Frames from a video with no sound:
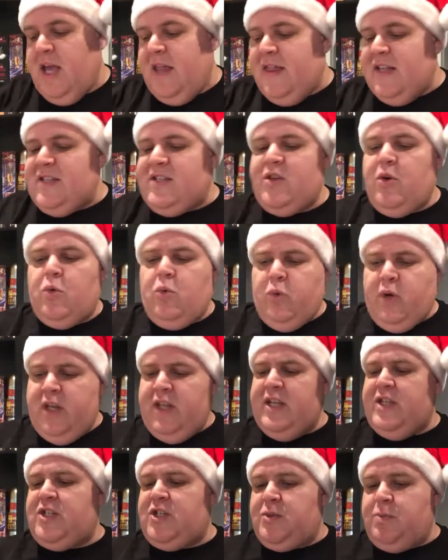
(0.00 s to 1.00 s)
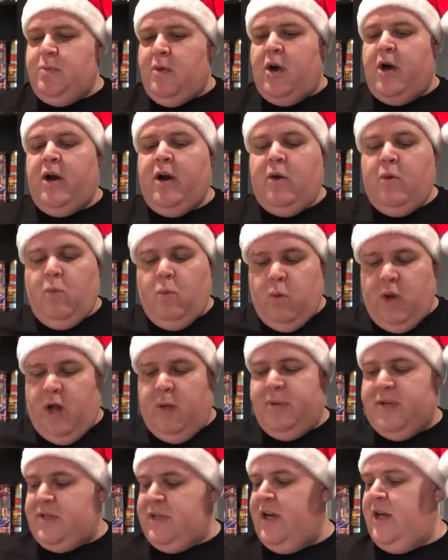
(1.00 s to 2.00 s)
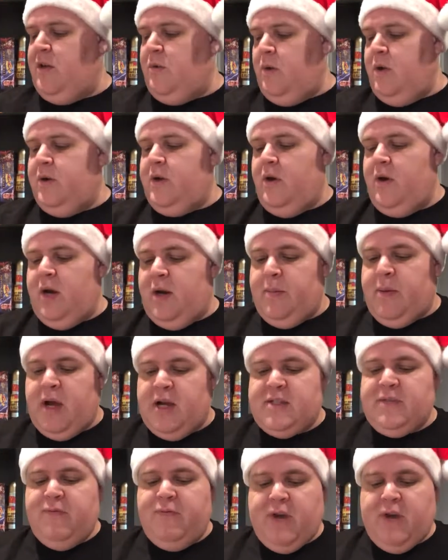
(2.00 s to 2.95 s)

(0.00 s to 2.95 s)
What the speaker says: This is a really smart, well-put-together, well-curated box.